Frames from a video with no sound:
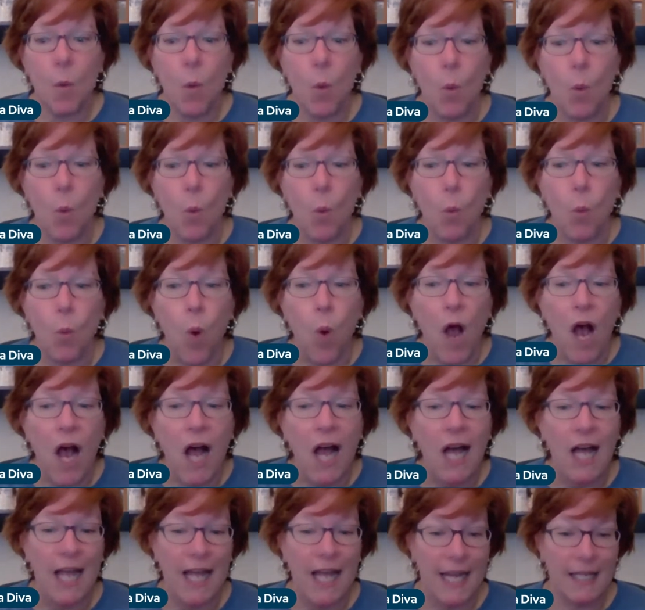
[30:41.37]

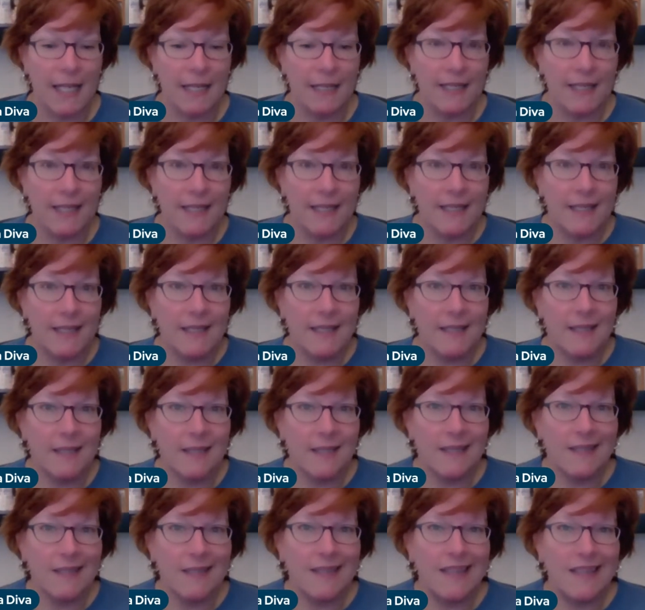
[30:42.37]
why
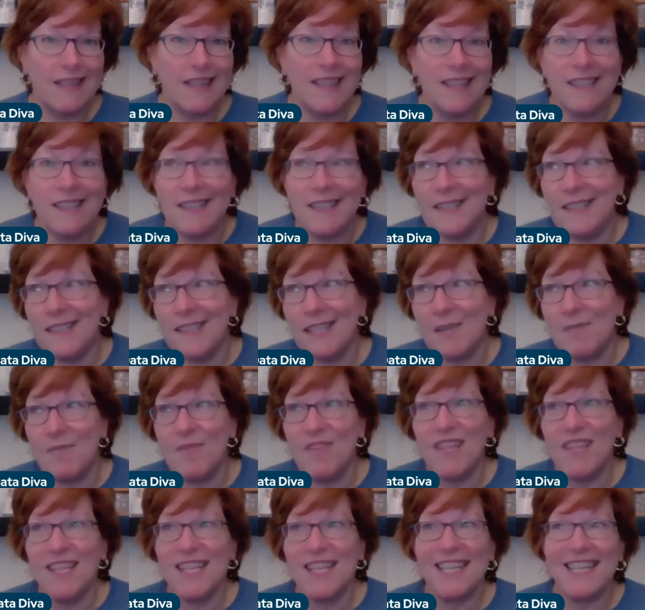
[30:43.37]
this is
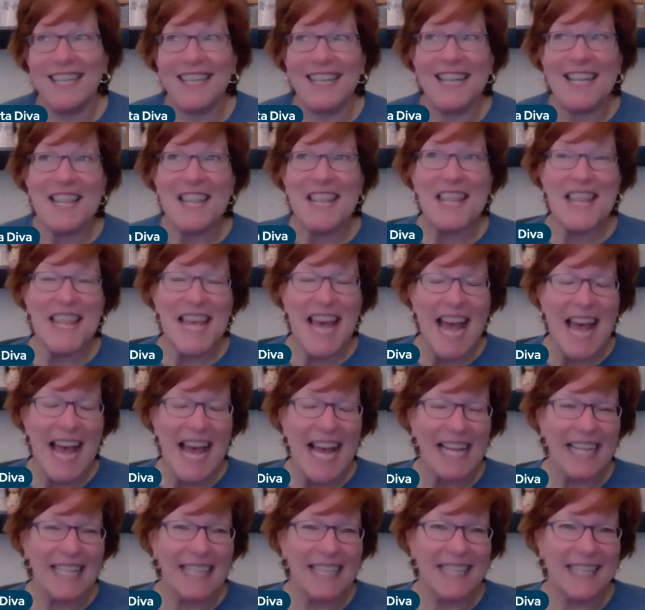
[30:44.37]
something
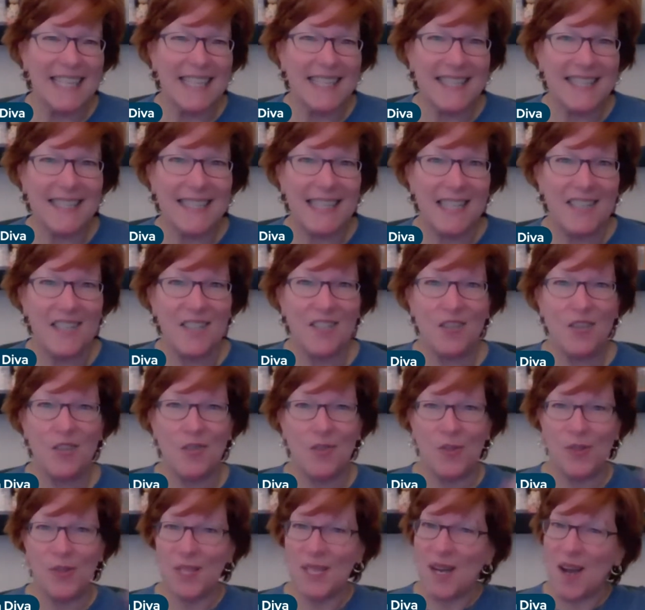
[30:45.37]
that sets
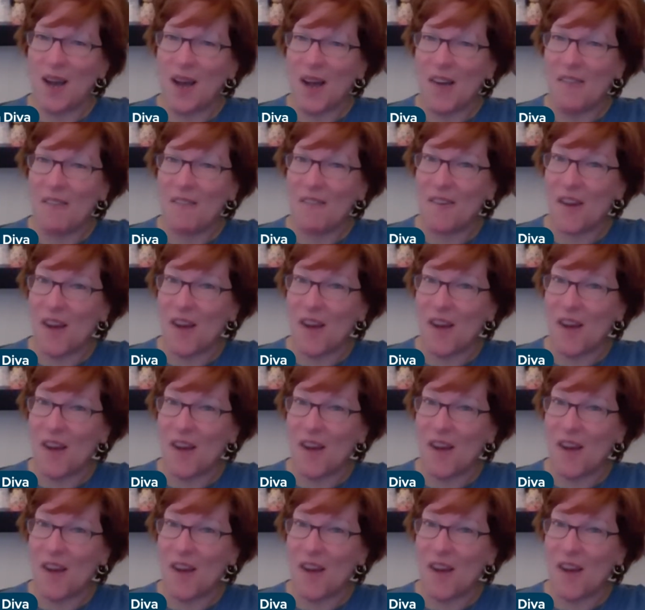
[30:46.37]
Julie off